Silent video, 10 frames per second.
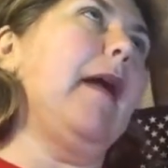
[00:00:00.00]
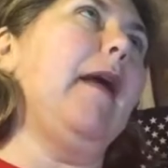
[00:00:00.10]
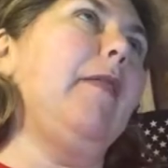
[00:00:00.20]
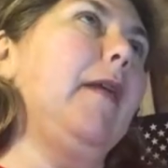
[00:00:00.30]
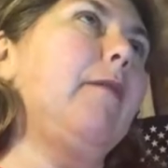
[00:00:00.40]

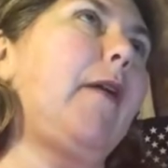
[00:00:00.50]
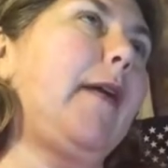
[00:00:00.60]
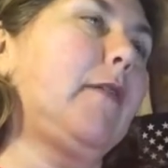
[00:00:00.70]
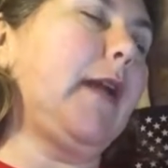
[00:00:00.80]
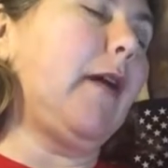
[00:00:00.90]
and then
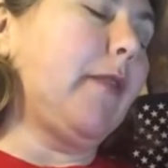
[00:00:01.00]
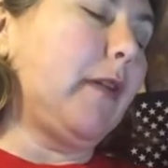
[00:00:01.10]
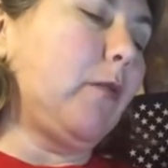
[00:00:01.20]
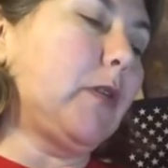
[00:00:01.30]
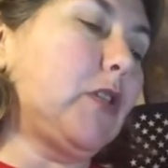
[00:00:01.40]
found out that
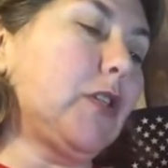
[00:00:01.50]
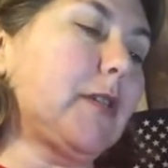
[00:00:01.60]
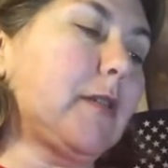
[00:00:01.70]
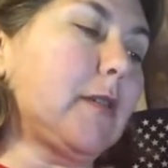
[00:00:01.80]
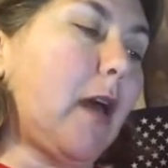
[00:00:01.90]
it was
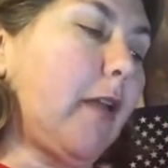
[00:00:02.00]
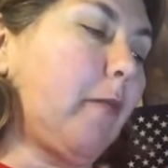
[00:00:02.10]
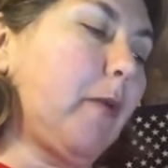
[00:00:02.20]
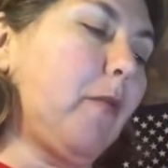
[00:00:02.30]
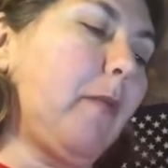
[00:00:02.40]
just a
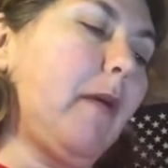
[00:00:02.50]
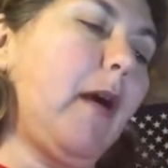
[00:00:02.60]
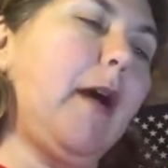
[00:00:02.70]
sonic boom,